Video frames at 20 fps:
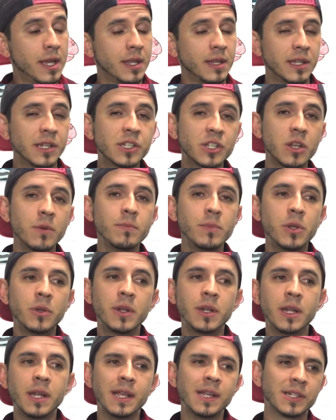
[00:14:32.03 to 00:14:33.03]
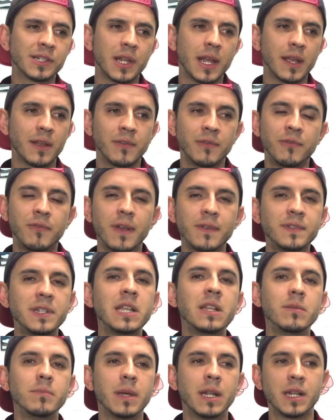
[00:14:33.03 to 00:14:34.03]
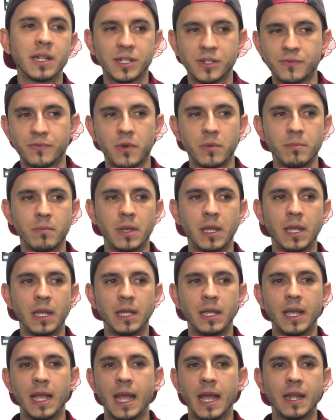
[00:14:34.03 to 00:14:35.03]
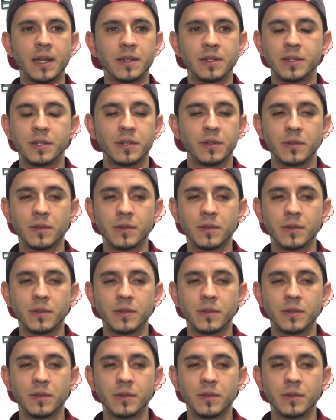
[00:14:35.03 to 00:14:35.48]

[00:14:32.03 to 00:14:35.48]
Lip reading: this community is like 15 minutes from me. And,